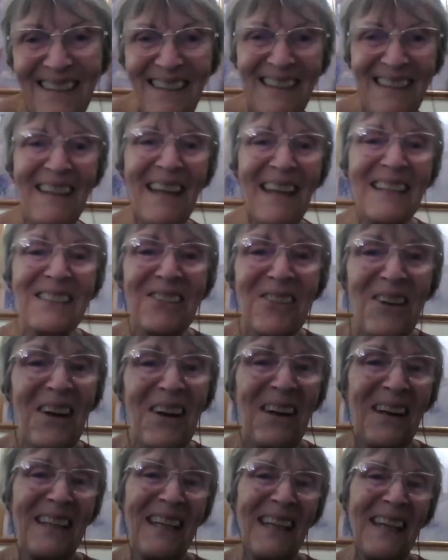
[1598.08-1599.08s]
That's
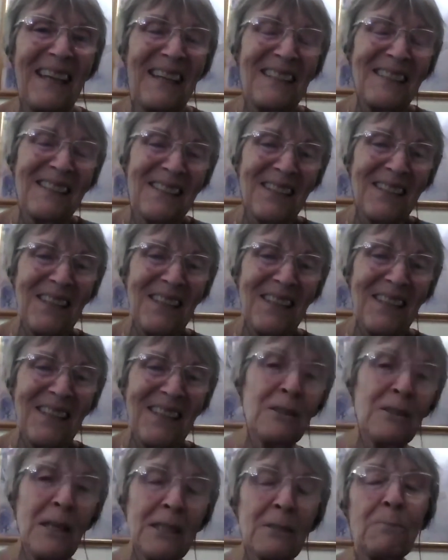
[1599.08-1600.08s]
right, yeah. So
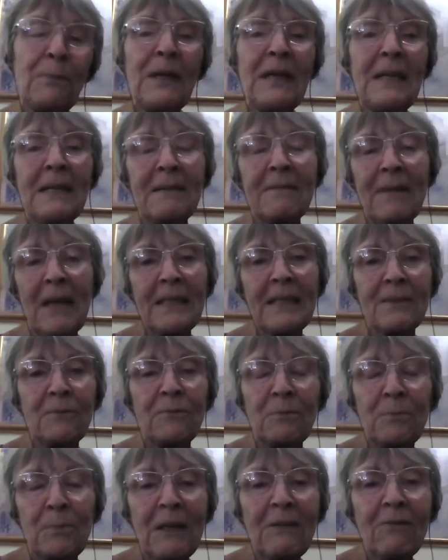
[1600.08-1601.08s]
it's
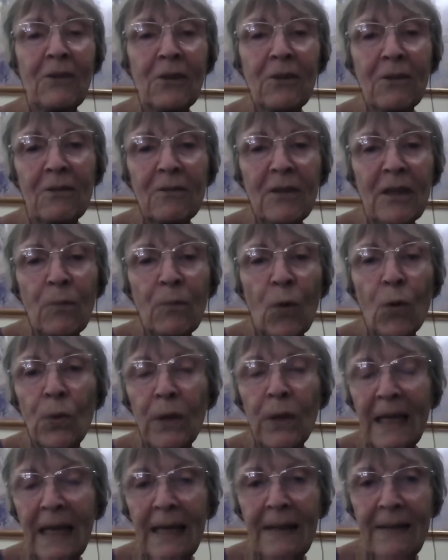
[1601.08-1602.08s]
been very
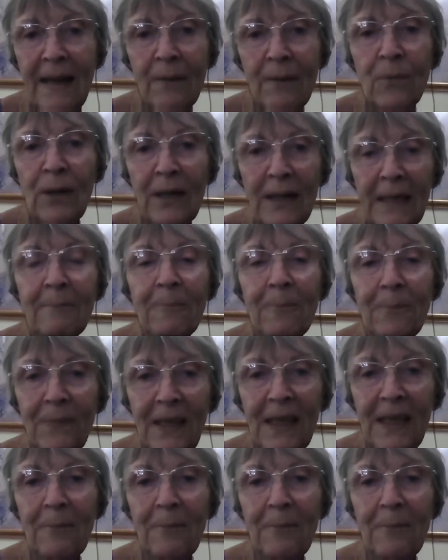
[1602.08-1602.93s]
rewarding in that way. Yeah.